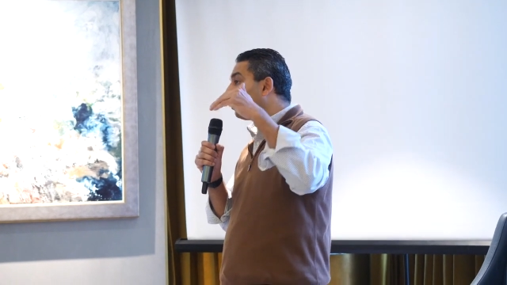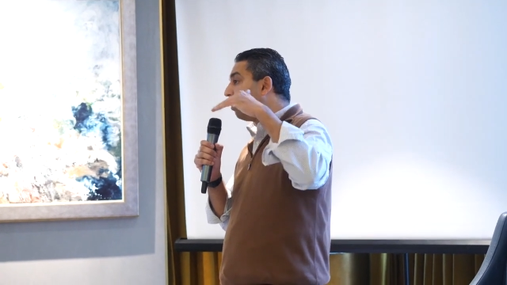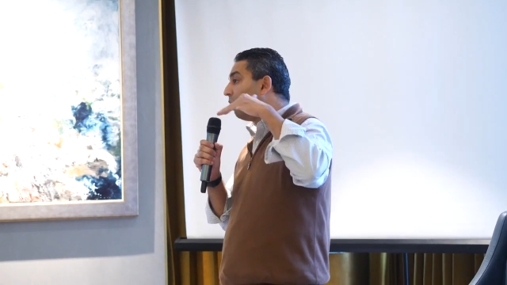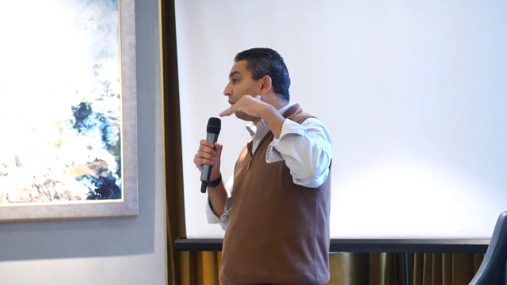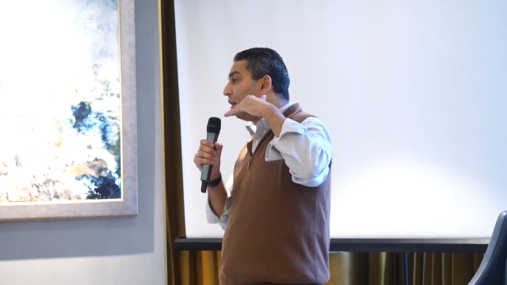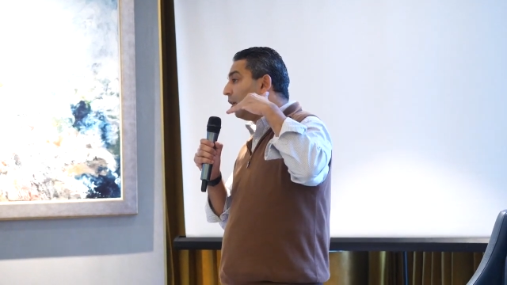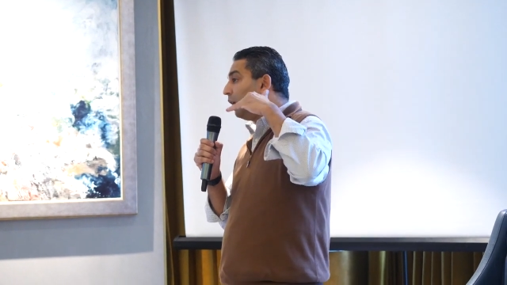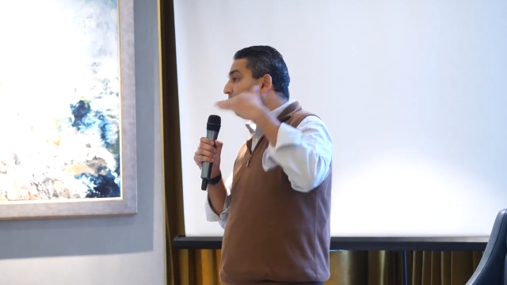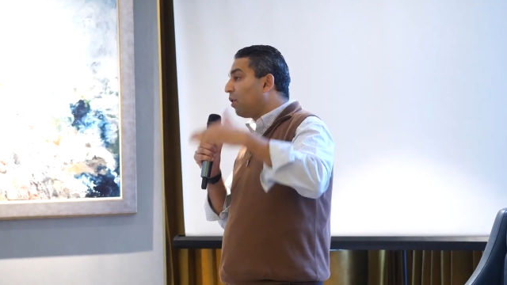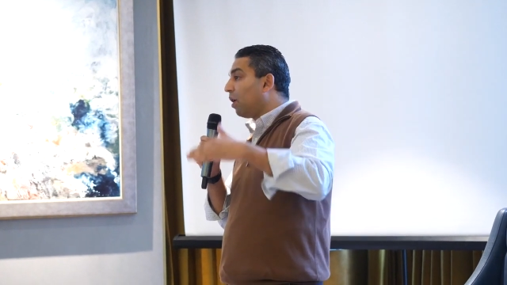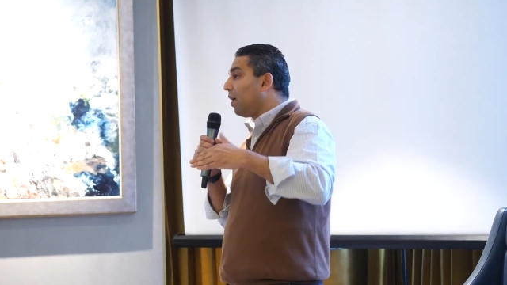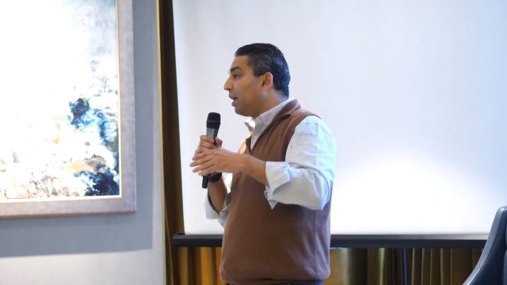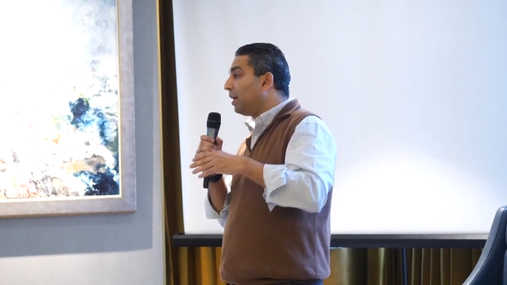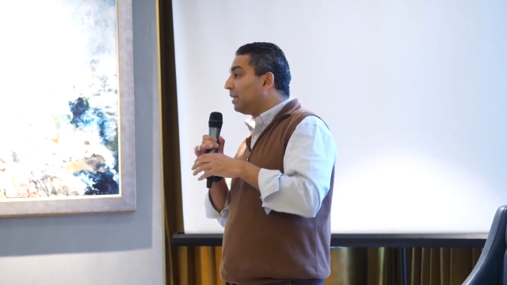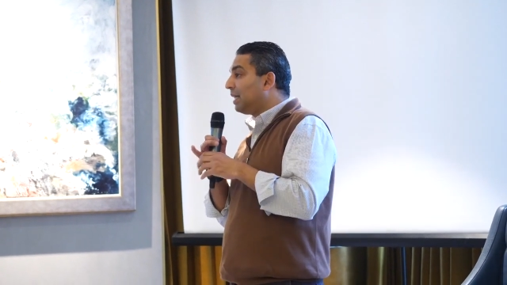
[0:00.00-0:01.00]
So you've
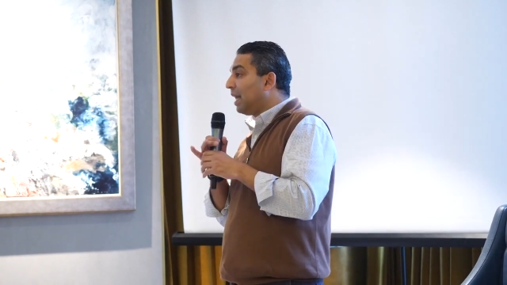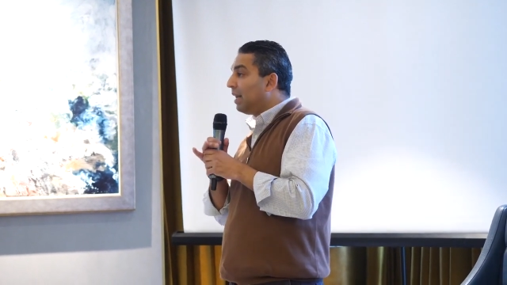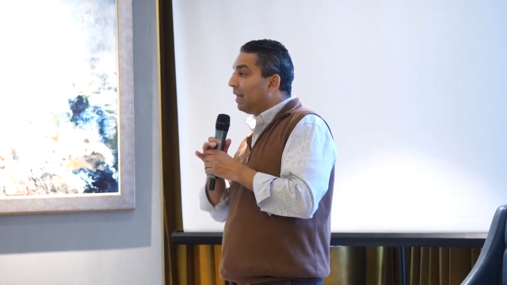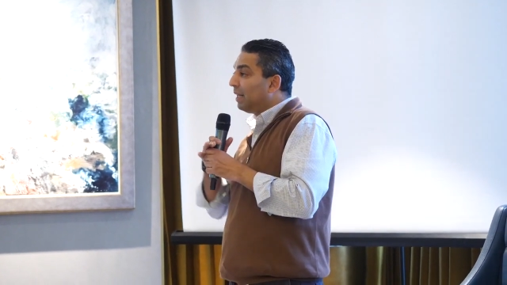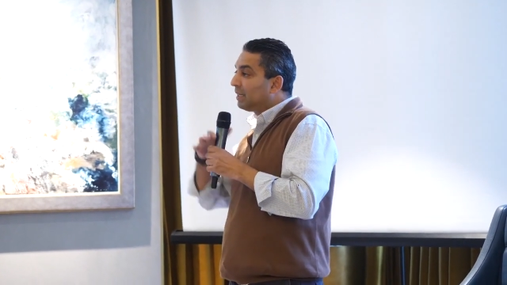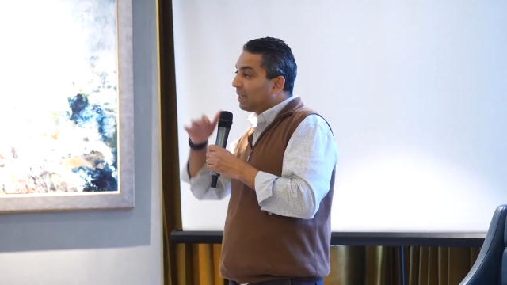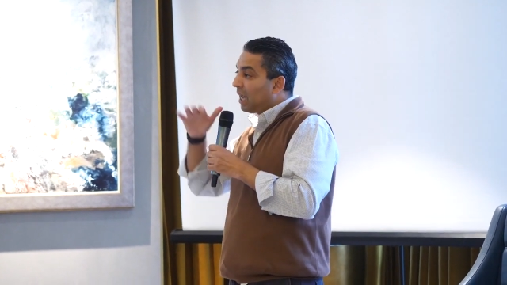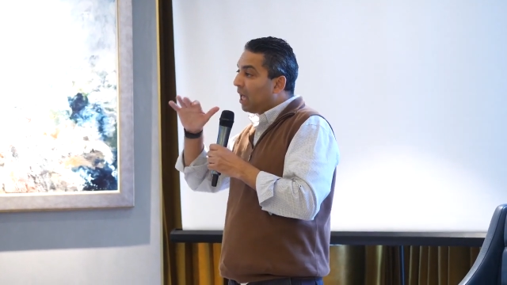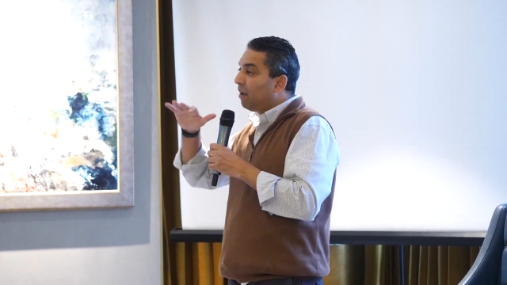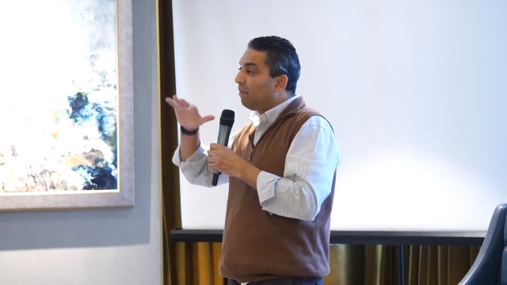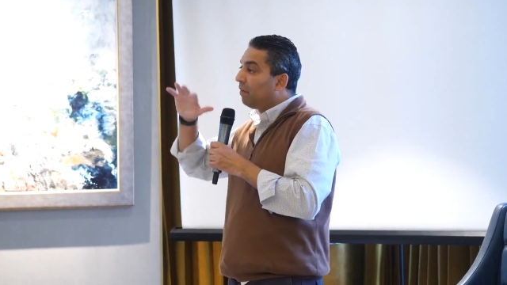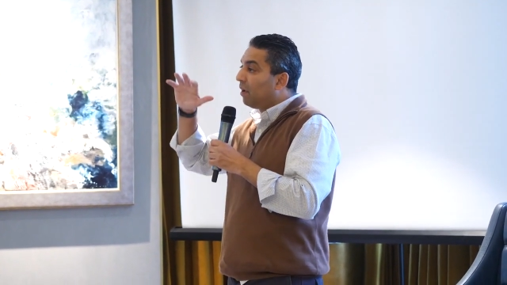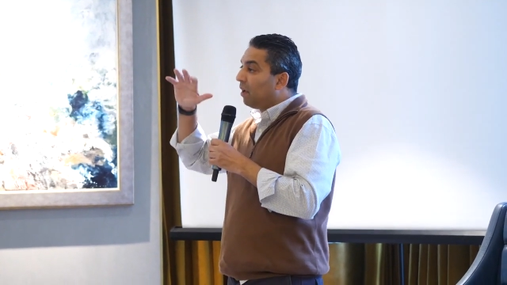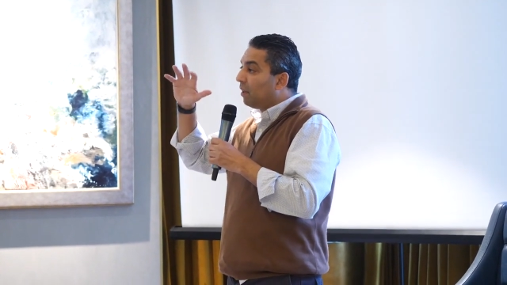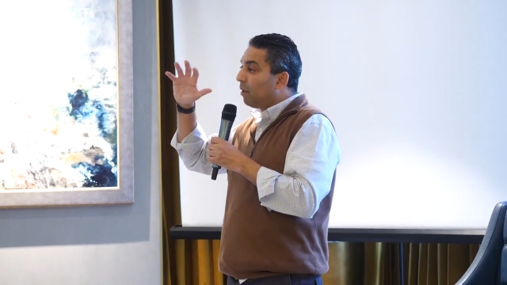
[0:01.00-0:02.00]
got to understand it. It's kind
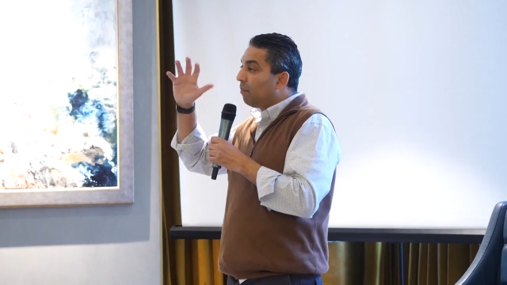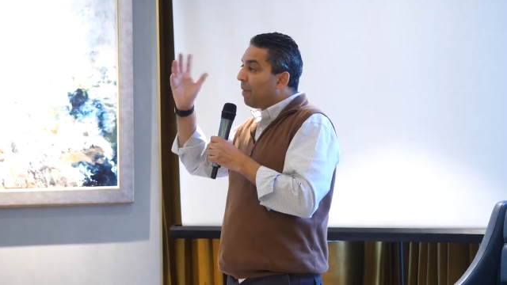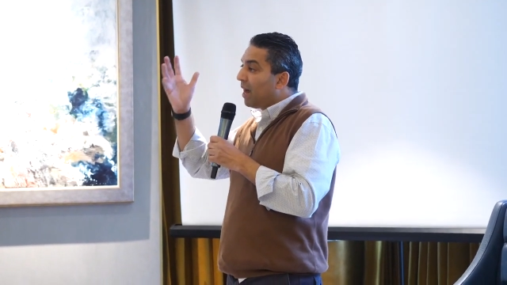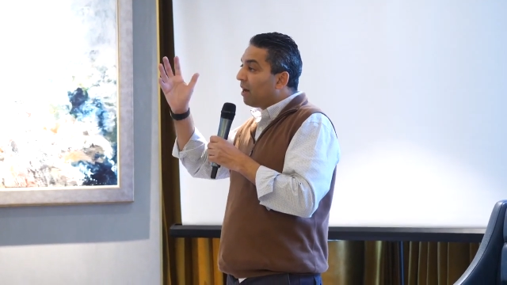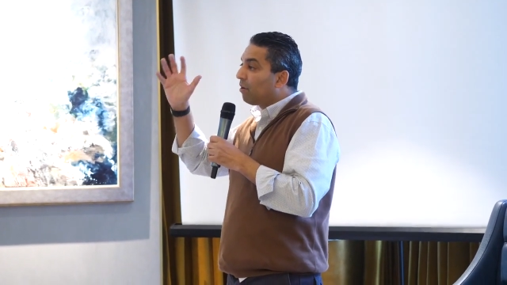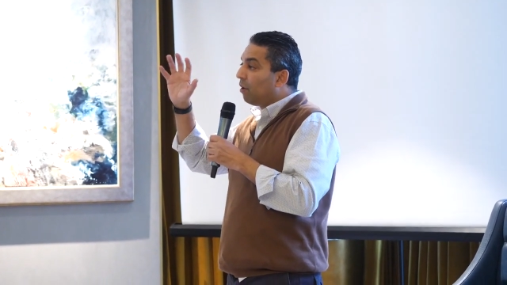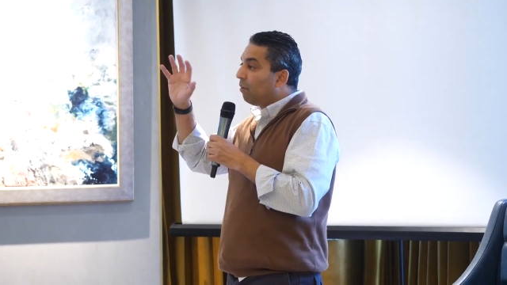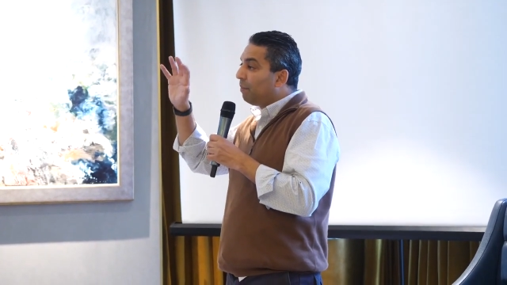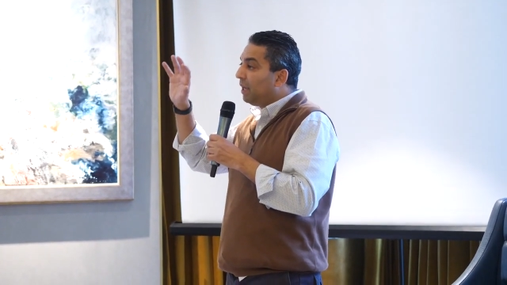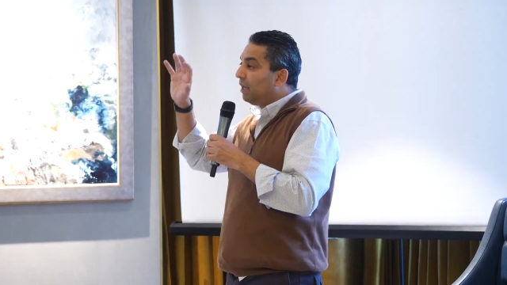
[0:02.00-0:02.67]
of, the macro